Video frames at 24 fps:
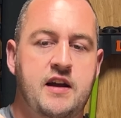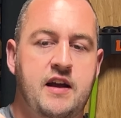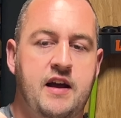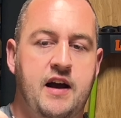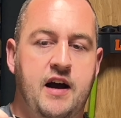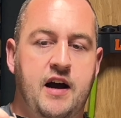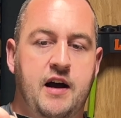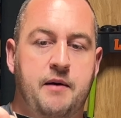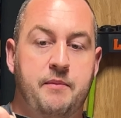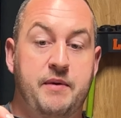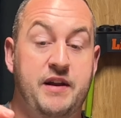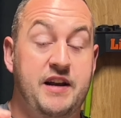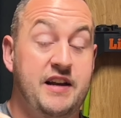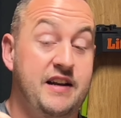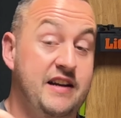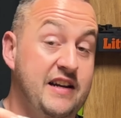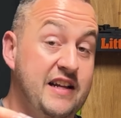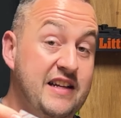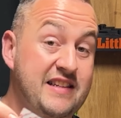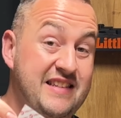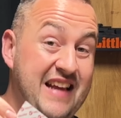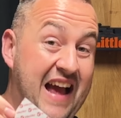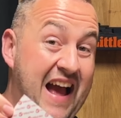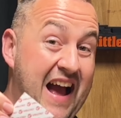um, and it
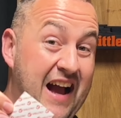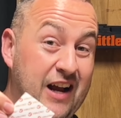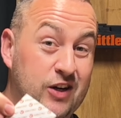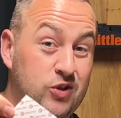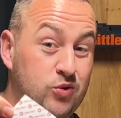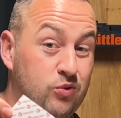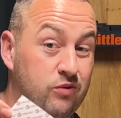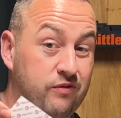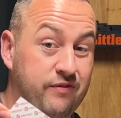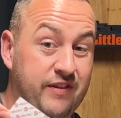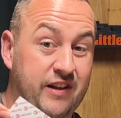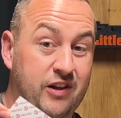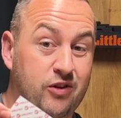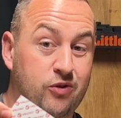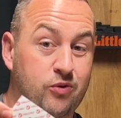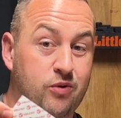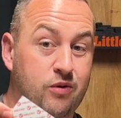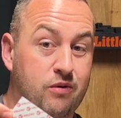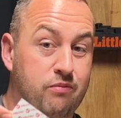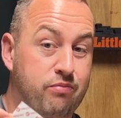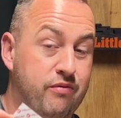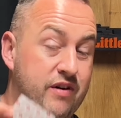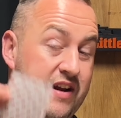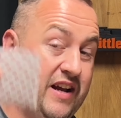is actual
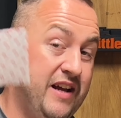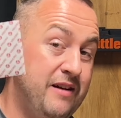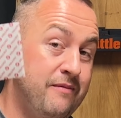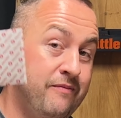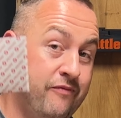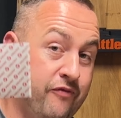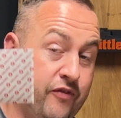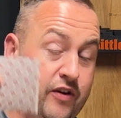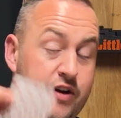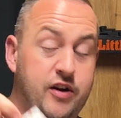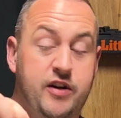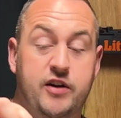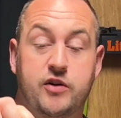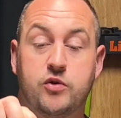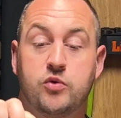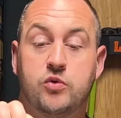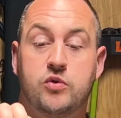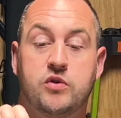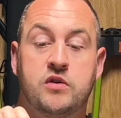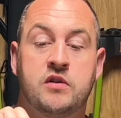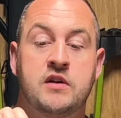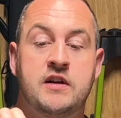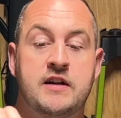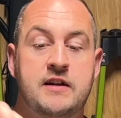Velcro brand, very
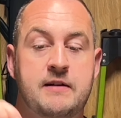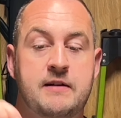cool.